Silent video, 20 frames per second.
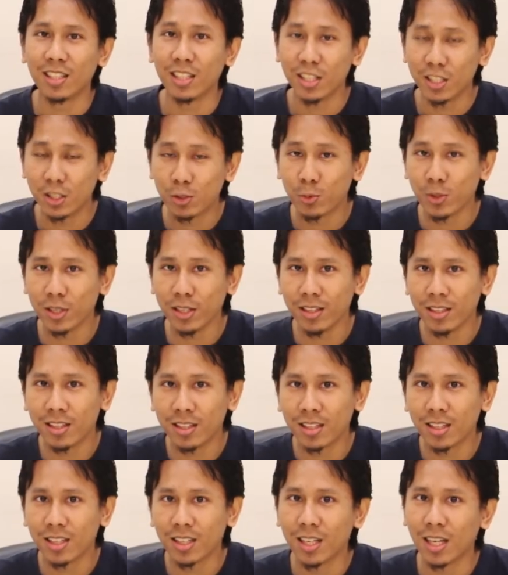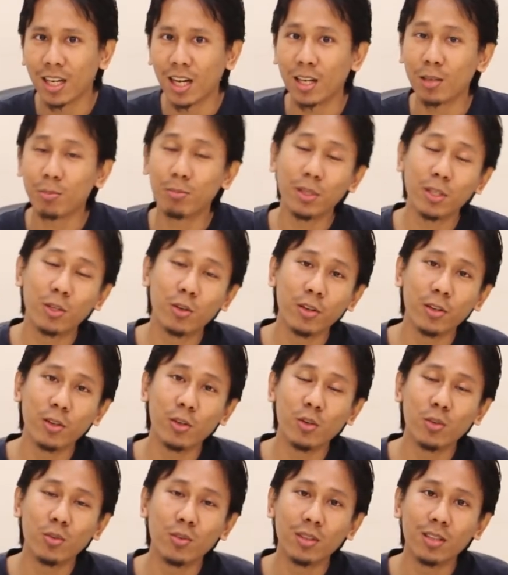Each week, I'll be
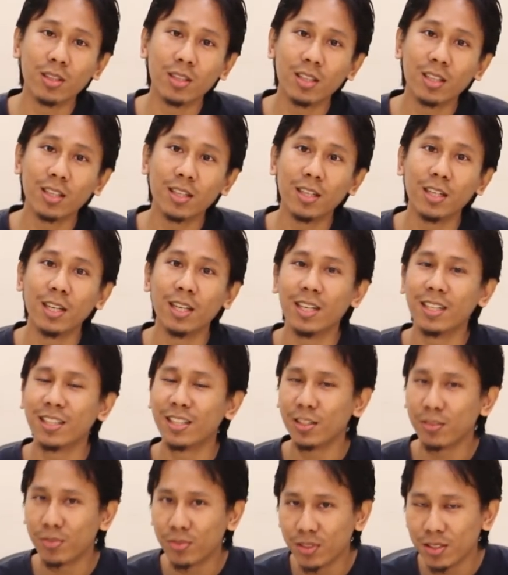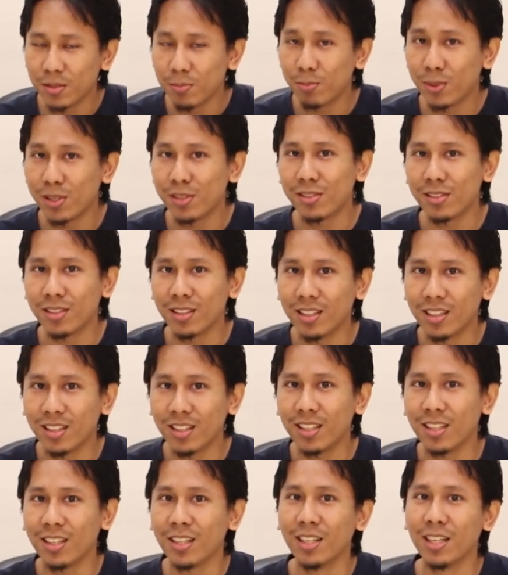going over a different
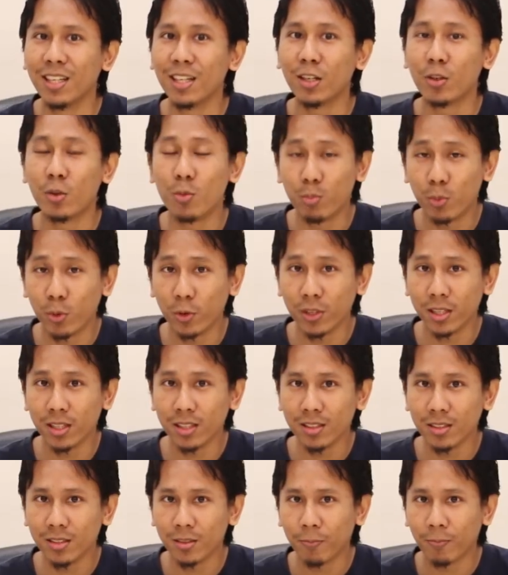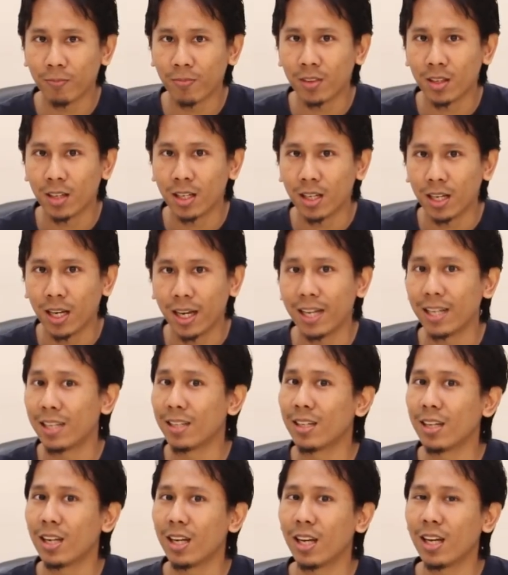PC component,
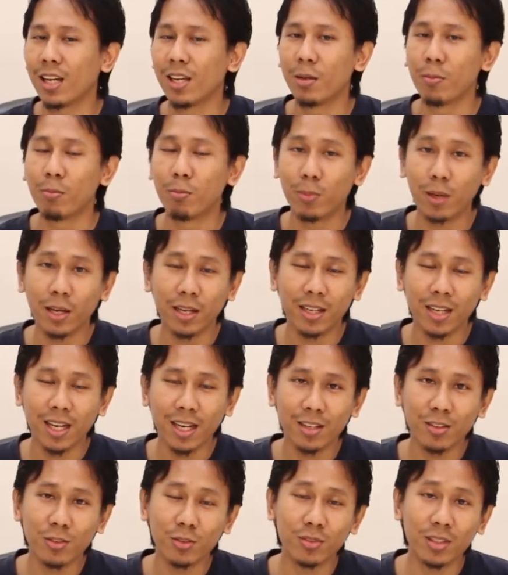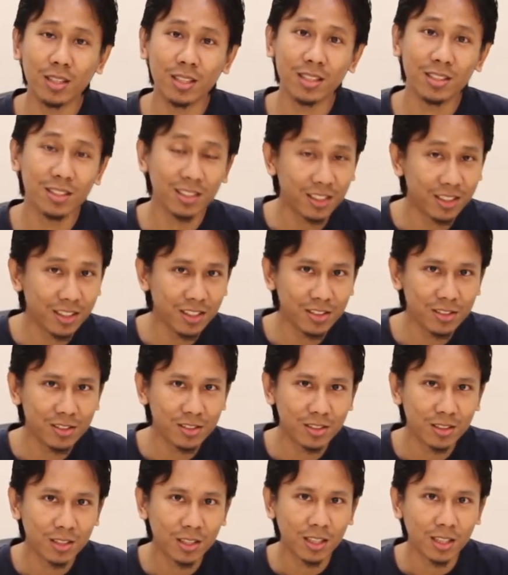and by the end of the
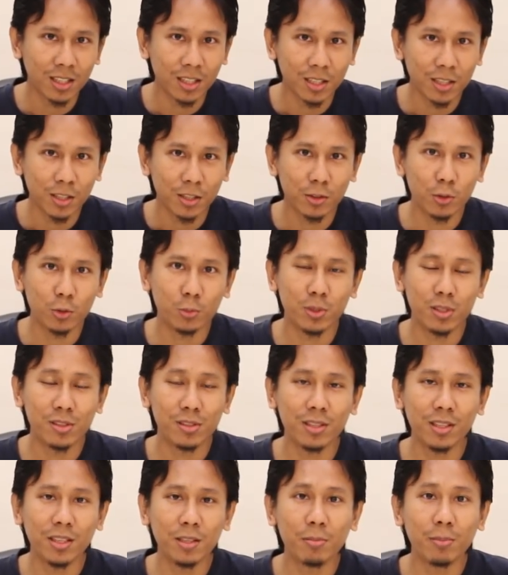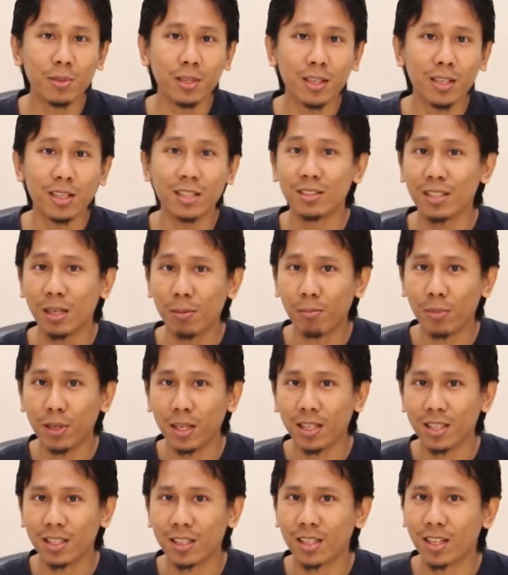series, you'll be seeing me
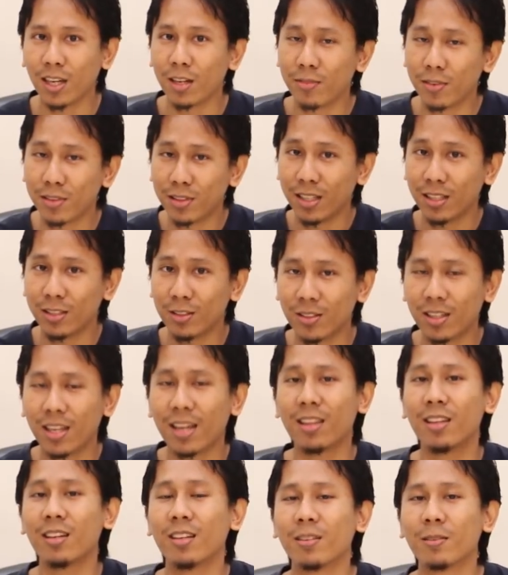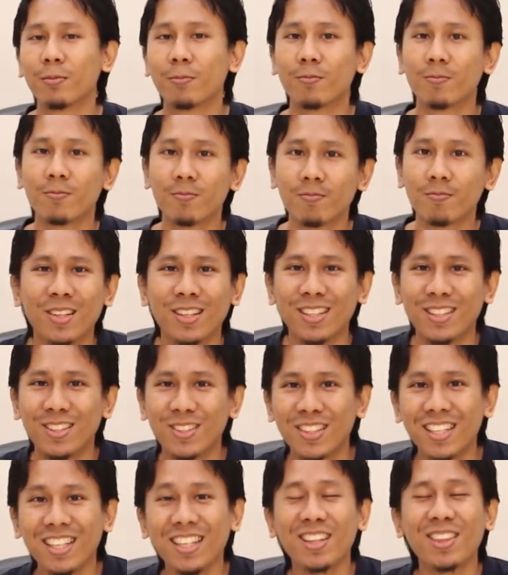assembling everything together.
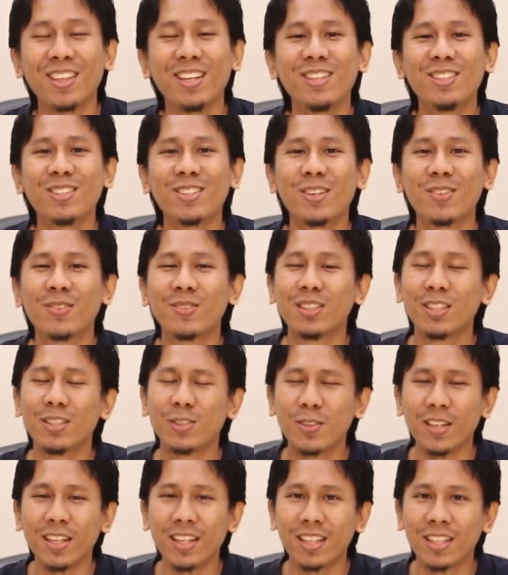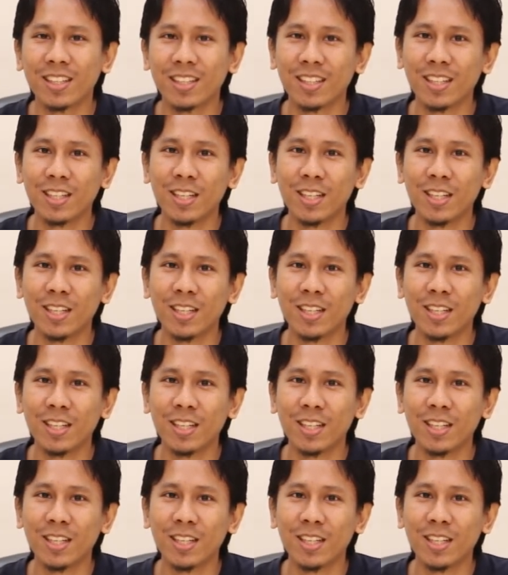To kick things off this week,